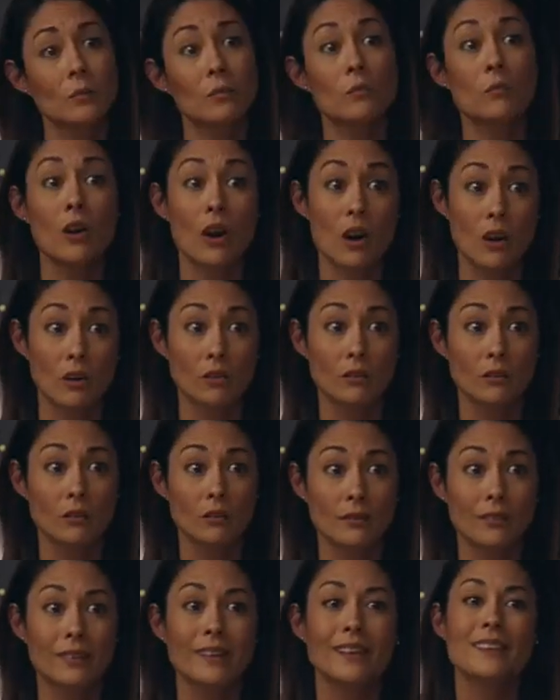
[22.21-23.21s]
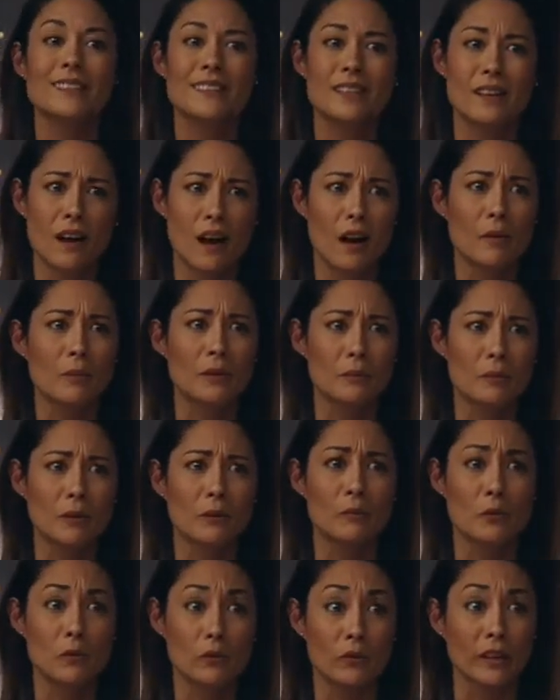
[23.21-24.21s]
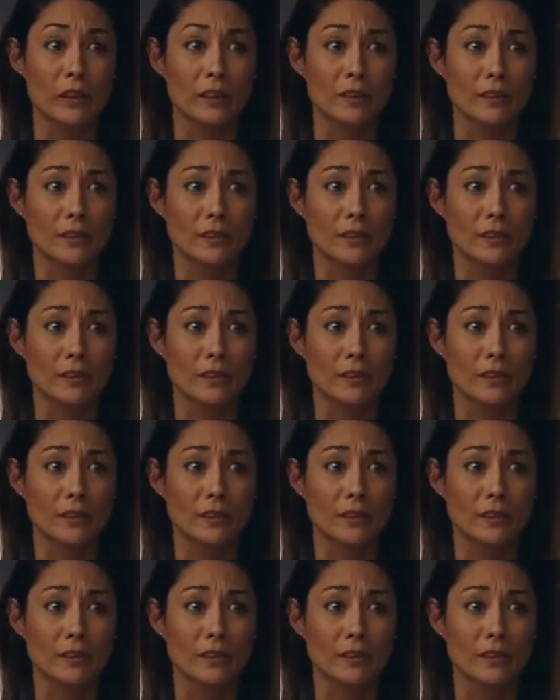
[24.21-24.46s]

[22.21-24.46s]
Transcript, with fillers: Bruh, it's a comic book movie.